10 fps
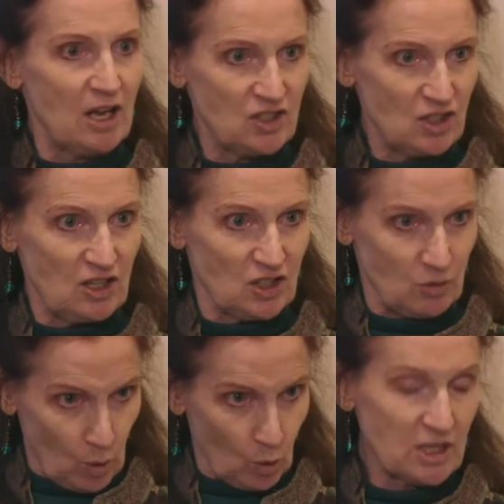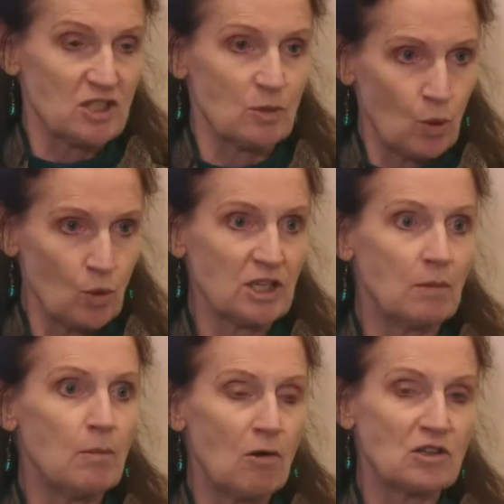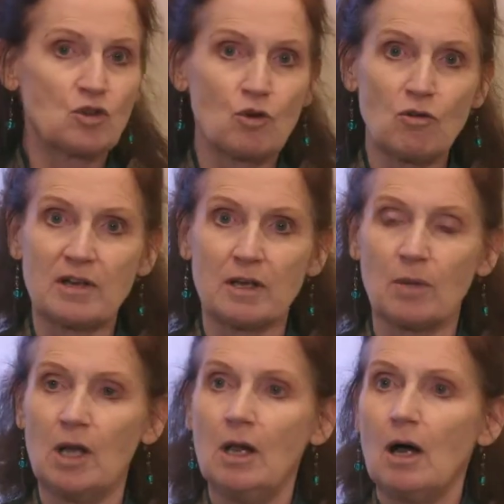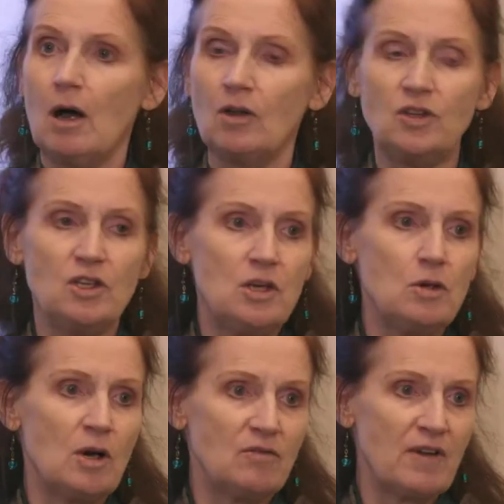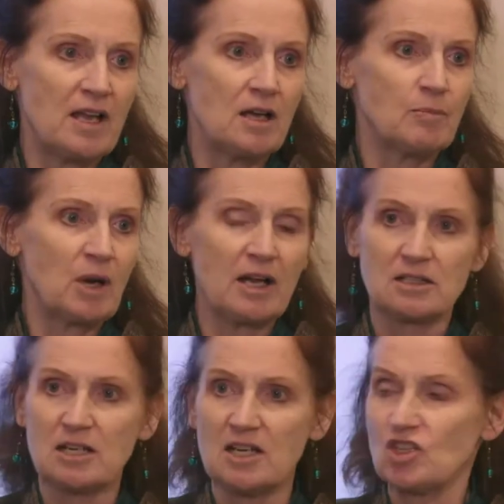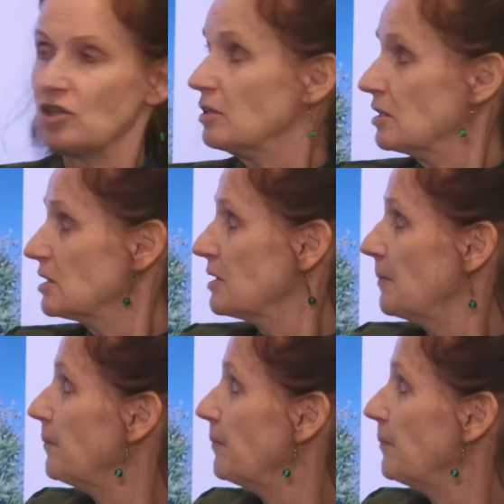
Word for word: has support, is supporting a moratorium on new Hevea plantations.